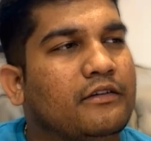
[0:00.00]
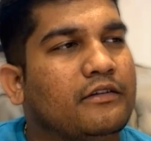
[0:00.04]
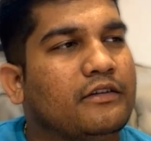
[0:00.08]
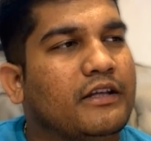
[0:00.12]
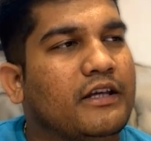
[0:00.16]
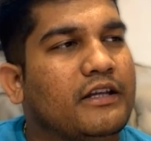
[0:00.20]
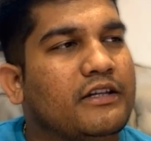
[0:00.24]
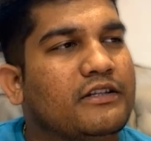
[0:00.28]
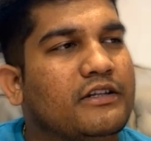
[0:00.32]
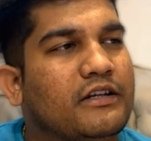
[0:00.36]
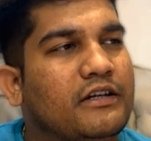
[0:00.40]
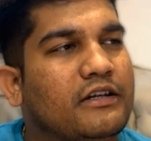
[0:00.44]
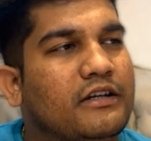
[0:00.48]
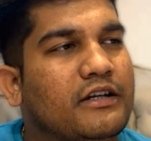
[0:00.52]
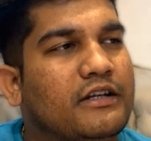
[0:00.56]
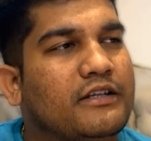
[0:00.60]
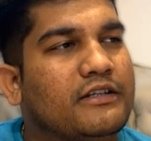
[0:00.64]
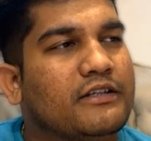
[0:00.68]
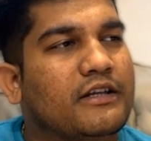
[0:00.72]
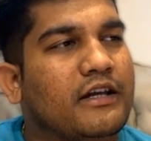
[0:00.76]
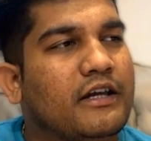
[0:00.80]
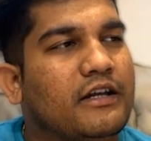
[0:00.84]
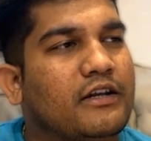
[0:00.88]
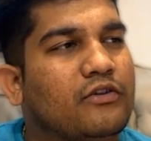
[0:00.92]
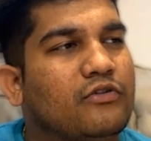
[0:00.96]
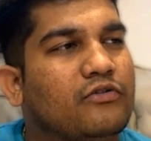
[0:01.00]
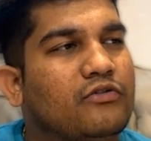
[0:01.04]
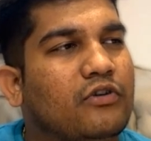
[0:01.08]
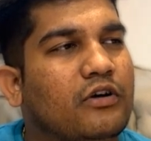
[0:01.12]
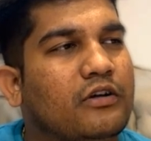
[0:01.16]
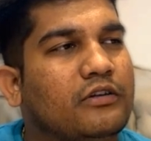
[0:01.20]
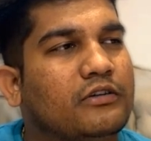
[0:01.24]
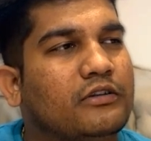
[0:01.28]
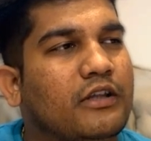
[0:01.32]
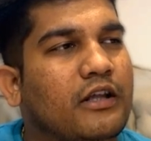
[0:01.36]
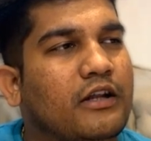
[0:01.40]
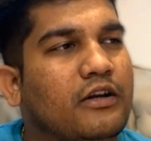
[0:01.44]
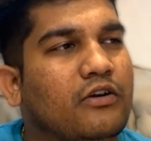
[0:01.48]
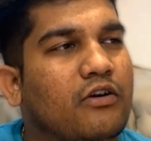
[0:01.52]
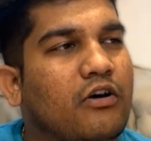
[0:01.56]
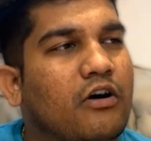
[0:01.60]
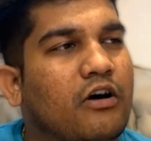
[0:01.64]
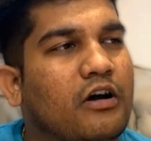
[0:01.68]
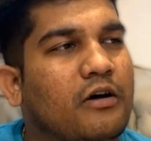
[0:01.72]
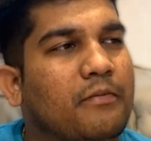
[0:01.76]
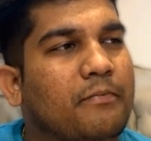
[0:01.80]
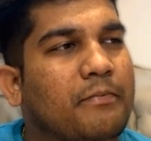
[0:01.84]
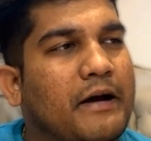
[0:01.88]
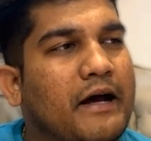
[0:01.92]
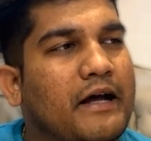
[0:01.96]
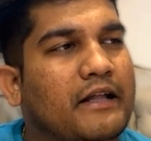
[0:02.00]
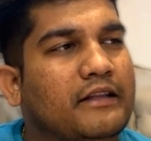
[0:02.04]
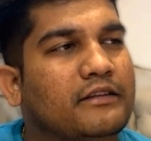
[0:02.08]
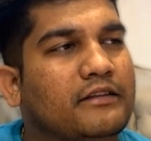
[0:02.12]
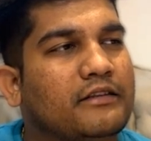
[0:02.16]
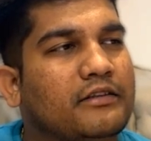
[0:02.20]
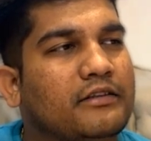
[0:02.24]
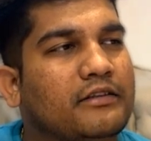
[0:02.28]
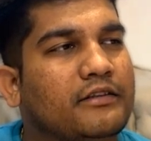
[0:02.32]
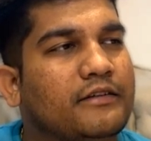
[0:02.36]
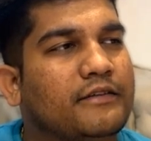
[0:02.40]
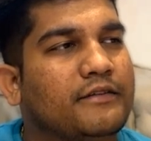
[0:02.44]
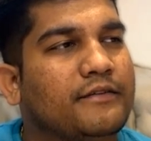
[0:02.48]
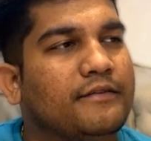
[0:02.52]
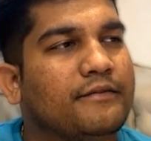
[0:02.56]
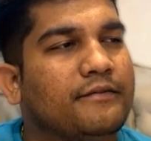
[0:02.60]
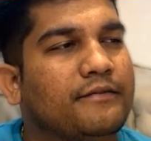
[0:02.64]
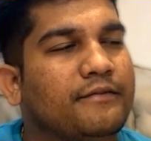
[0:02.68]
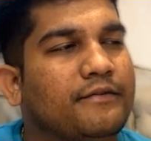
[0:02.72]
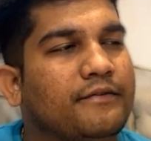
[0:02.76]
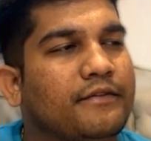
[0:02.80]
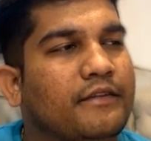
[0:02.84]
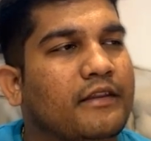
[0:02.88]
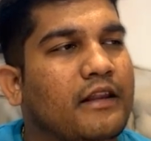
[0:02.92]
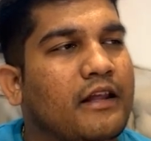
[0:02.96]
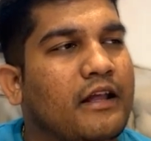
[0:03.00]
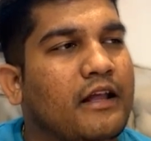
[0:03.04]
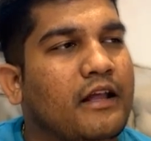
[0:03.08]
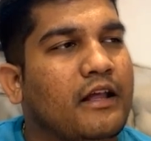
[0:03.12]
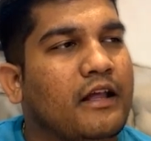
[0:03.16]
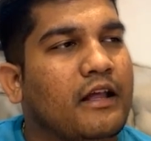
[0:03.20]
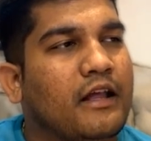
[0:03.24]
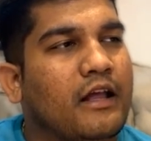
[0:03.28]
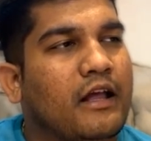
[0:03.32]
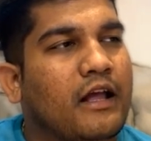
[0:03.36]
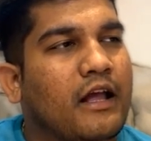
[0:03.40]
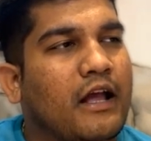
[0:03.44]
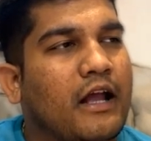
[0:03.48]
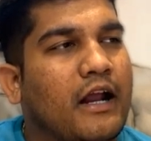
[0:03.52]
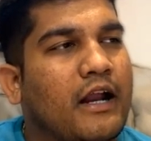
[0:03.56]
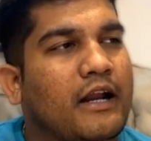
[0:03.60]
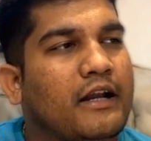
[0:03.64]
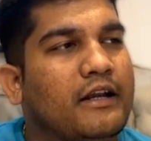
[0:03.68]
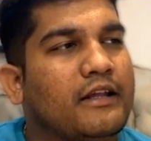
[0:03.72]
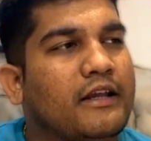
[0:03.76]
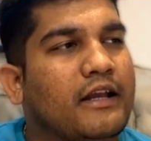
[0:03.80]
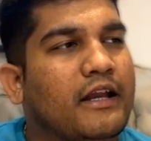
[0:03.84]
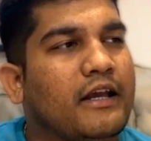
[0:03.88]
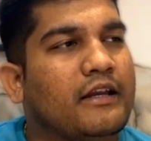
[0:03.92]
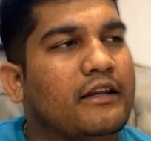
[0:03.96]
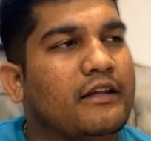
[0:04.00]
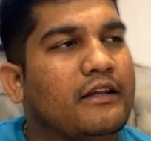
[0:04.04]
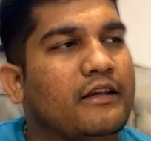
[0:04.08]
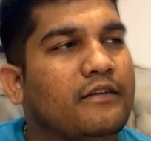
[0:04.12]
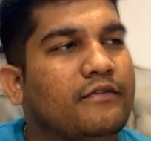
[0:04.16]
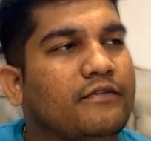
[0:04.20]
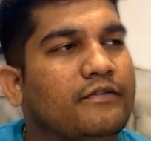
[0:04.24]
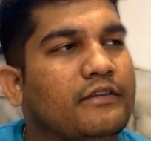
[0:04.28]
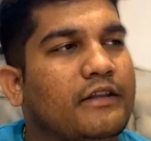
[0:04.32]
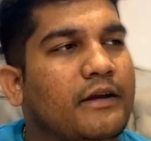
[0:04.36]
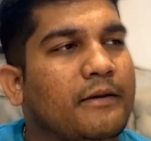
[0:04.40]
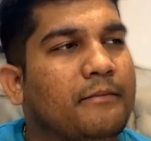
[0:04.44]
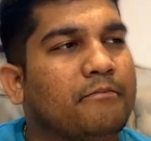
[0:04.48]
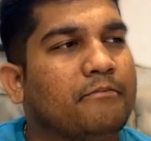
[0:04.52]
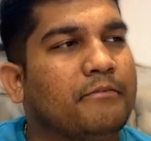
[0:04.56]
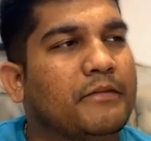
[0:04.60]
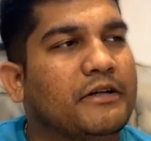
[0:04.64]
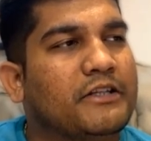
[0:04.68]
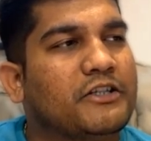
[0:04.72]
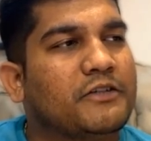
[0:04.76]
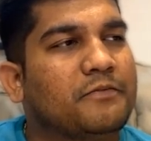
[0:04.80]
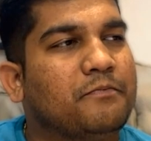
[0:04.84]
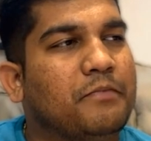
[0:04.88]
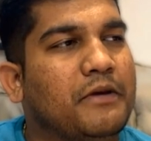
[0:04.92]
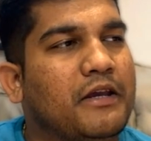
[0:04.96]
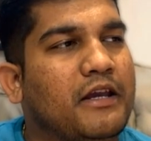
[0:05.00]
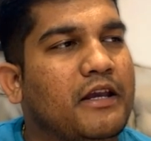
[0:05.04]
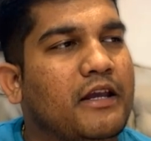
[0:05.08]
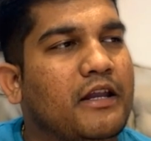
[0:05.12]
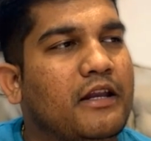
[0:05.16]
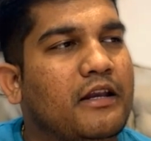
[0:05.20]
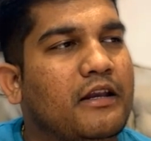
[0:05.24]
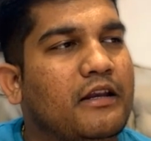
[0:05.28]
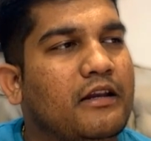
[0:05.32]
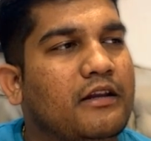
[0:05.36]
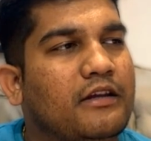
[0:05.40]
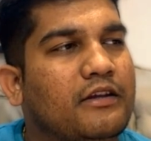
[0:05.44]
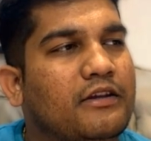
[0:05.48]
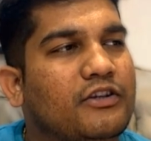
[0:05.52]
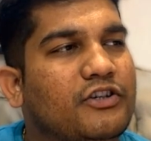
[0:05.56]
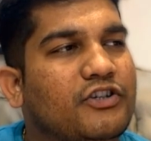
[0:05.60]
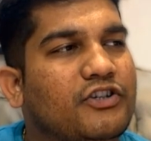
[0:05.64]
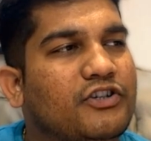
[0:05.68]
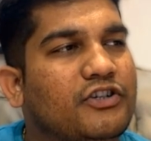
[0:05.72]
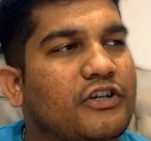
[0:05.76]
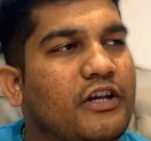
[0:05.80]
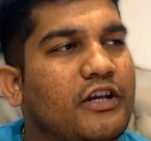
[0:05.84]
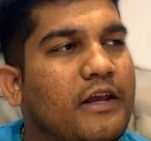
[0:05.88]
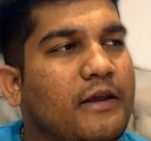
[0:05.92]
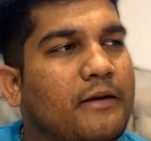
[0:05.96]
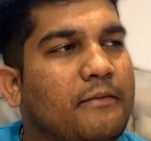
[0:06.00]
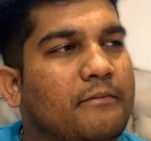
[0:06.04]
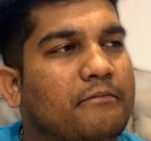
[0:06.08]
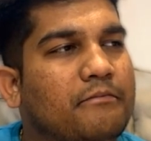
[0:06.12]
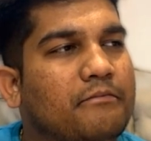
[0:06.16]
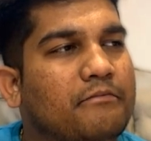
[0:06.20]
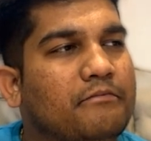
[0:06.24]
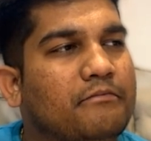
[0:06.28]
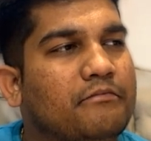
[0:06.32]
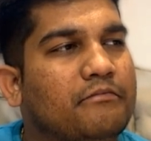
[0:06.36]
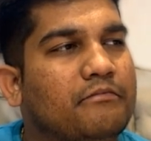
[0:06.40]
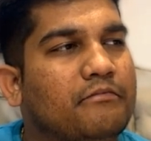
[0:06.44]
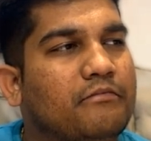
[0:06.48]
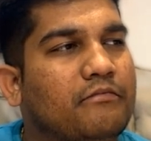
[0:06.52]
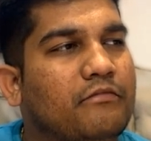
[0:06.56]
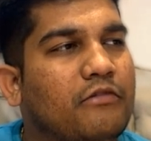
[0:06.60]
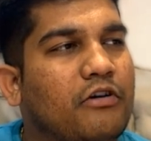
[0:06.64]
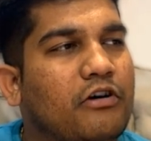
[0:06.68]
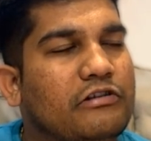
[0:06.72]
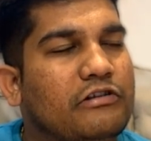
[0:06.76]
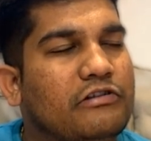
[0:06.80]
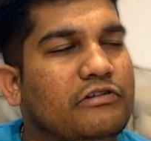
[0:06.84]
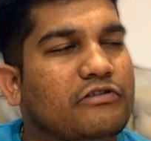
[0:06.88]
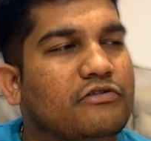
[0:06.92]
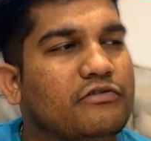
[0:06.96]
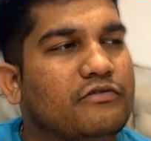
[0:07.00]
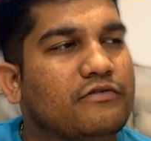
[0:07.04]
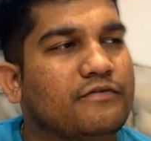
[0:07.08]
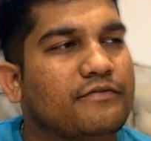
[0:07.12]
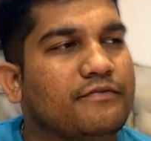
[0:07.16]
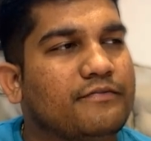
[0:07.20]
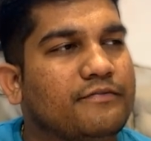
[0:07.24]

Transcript: their children can go on the wrong path and can give them much pain, shame also.